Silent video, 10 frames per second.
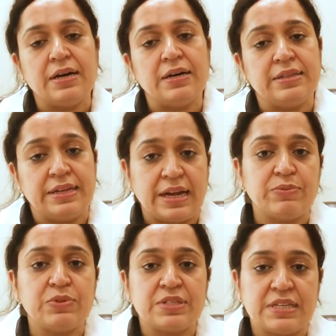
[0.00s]
then I
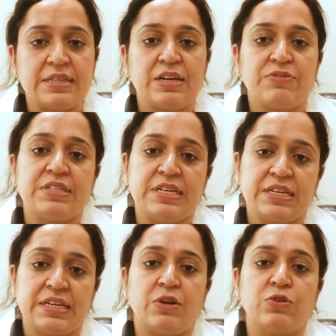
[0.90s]
would say that we take
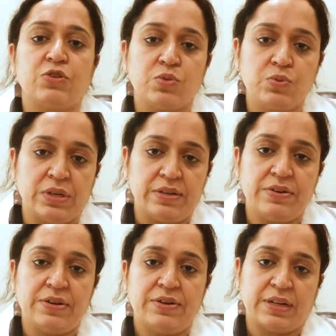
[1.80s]
it out
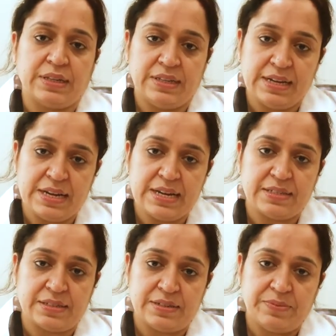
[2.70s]
sooner rather than
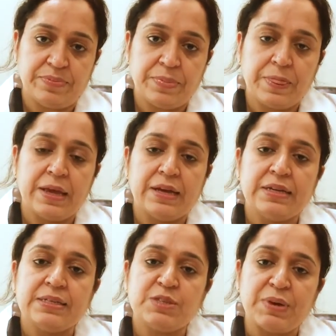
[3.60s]
later.
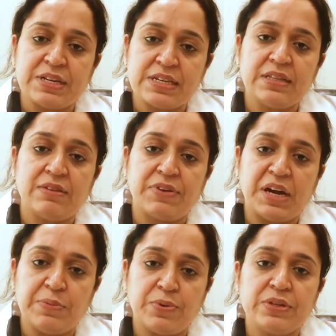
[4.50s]
Especially the
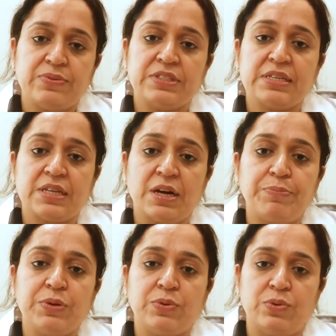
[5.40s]
fibroids which are
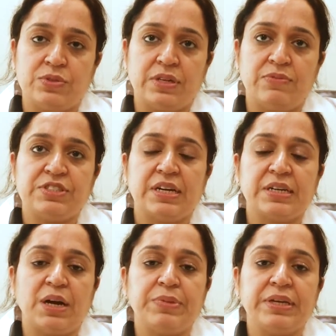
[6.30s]
submucosal, which are
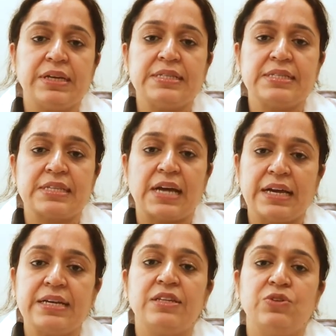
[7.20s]
coming
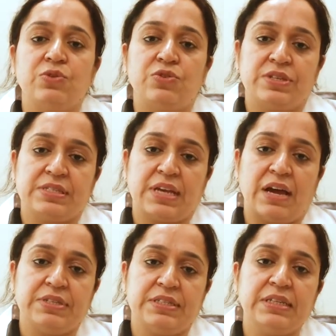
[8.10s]
inside the uterus
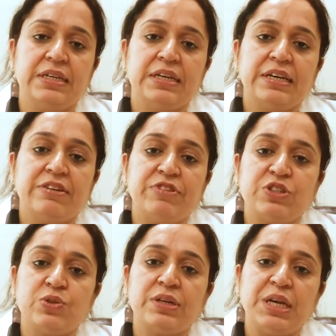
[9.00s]
cavity, we
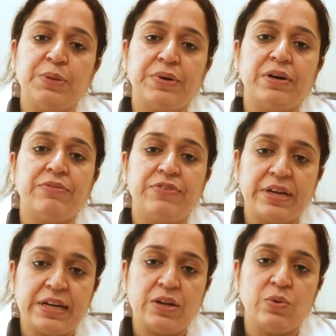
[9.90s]
should keep a
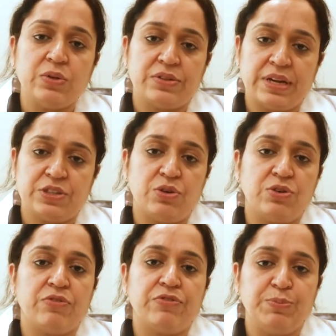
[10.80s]
very low threshold
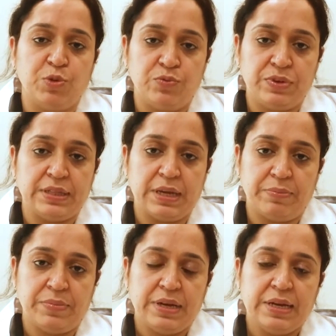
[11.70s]
of removing them.
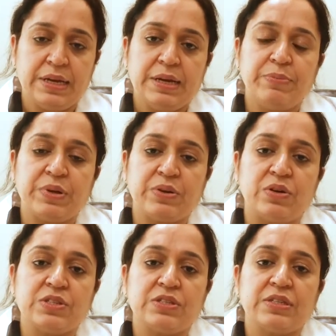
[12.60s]

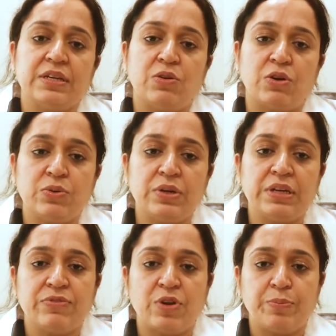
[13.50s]
Because not only
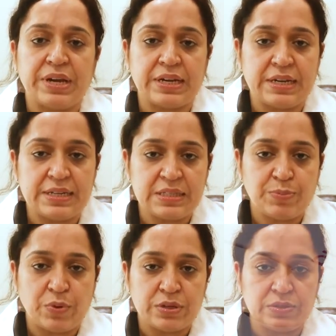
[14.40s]
from pregnancy
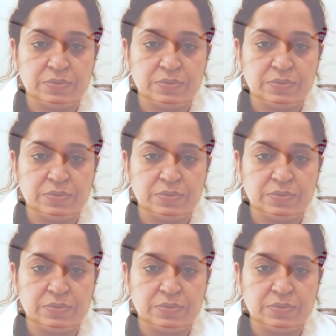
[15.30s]
point of